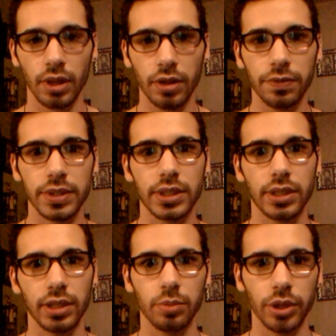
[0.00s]

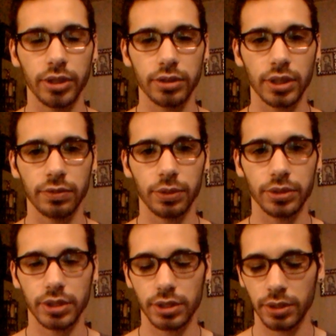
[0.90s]
physically bring those
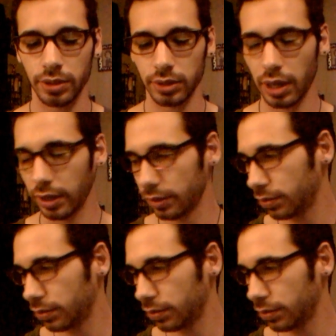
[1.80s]
influences to her life.